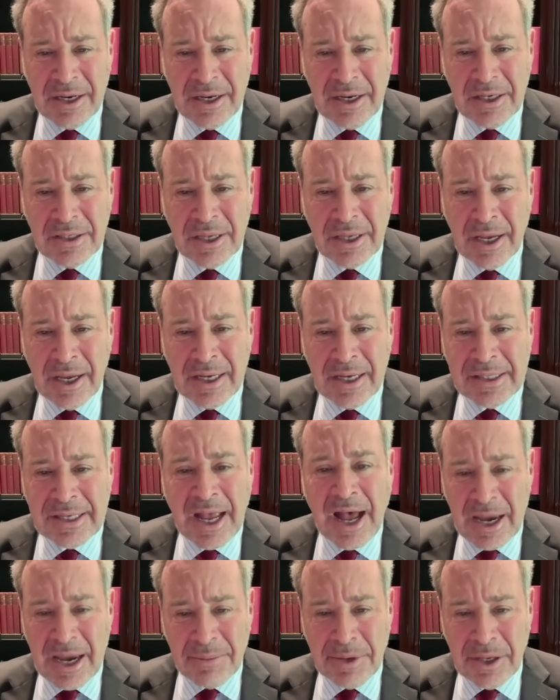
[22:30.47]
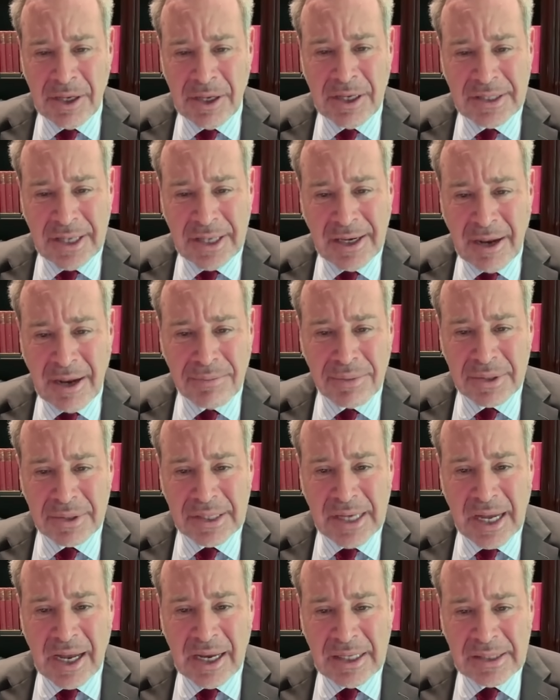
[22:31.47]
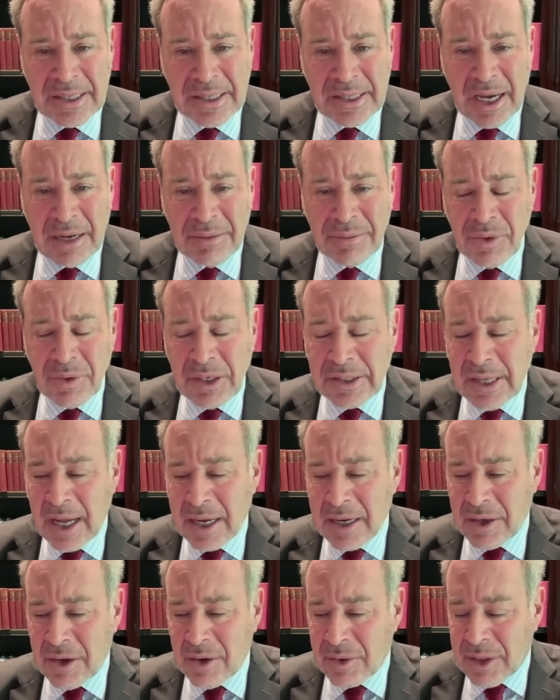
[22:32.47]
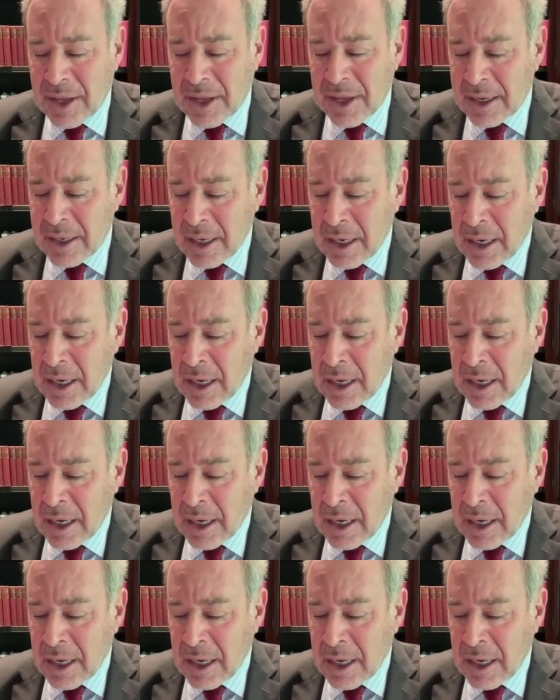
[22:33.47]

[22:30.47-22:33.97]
He's got to be, he's a numbers guy. He's got to know that.